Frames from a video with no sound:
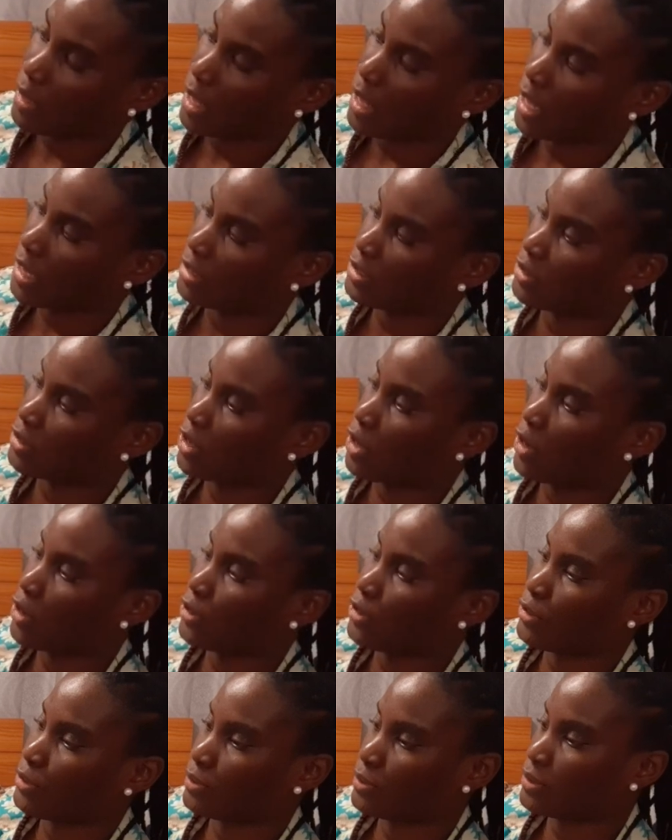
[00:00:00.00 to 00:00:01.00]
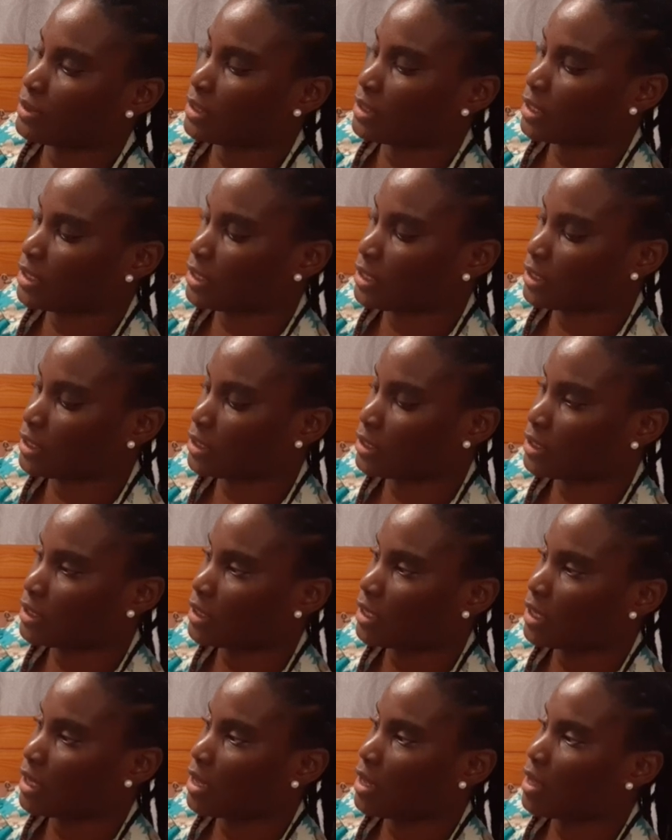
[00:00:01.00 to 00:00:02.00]
and start using it.
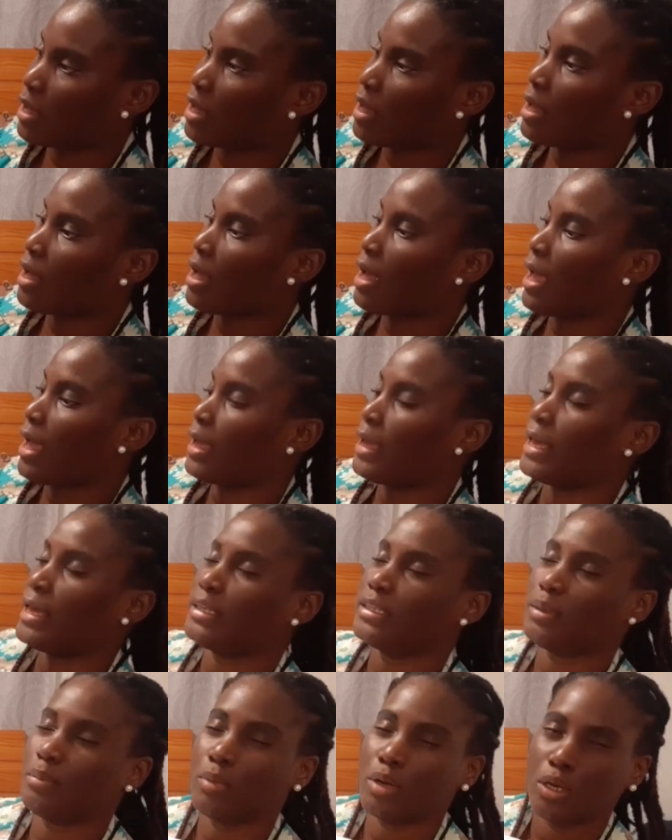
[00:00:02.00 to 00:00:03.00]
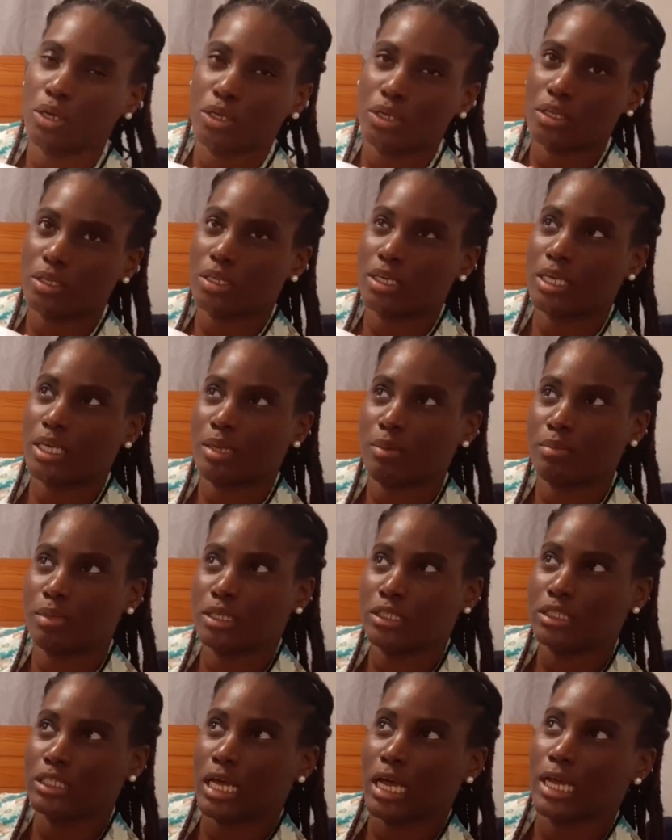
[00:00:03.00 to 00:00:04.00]
I guess I'm gonna keep
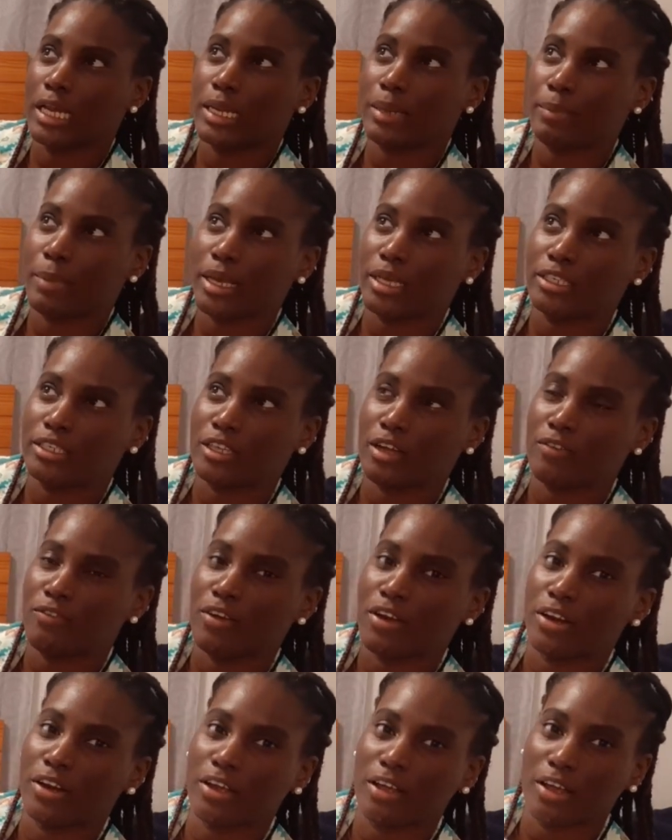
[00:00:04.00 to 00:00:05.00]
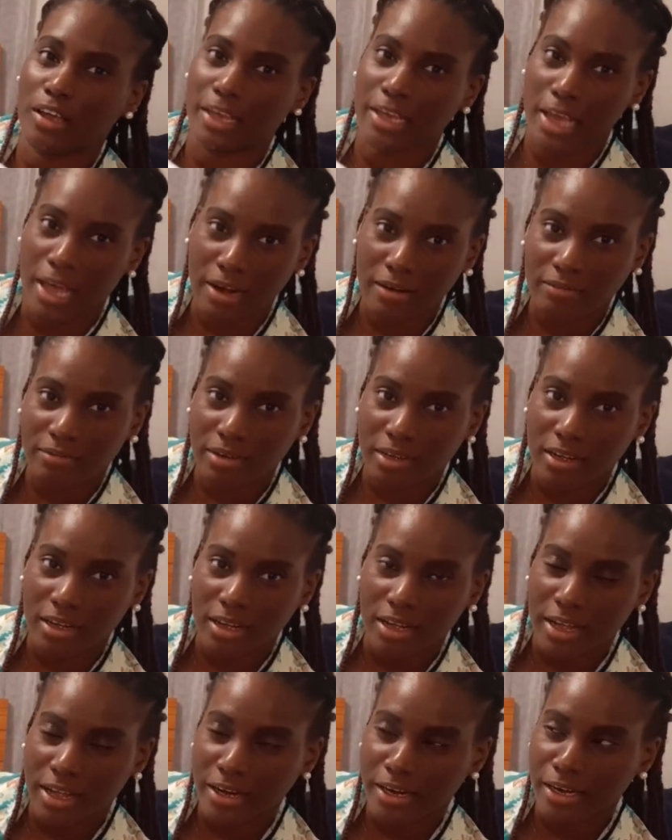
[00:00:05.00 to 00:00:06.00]
designing my stuff on Canva
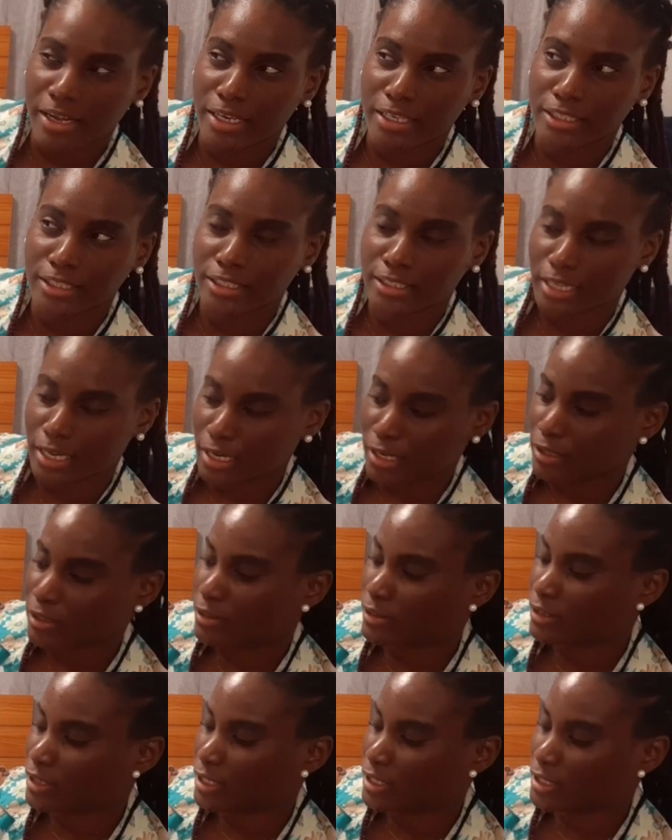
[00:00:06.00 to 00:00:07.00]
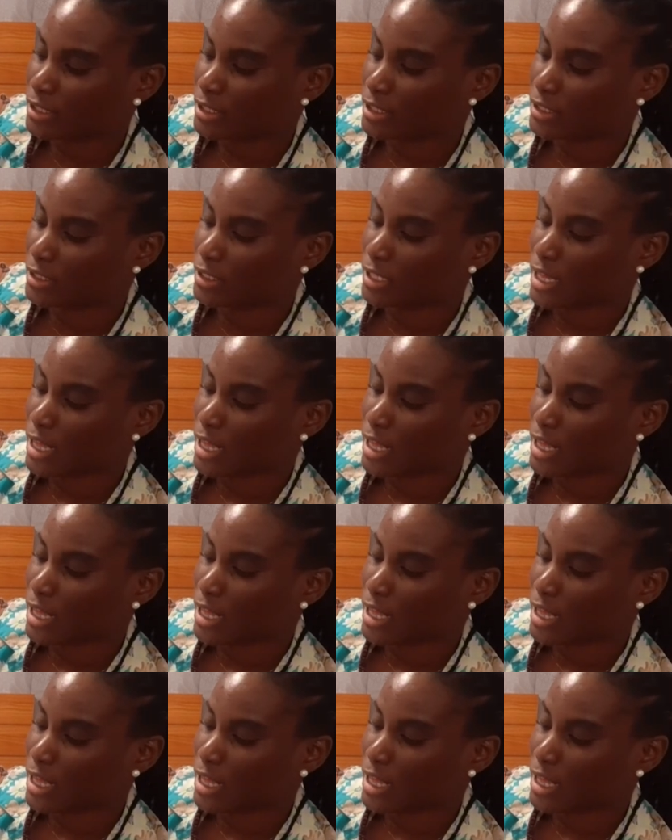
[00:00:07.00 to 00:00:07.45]
and then send it to this.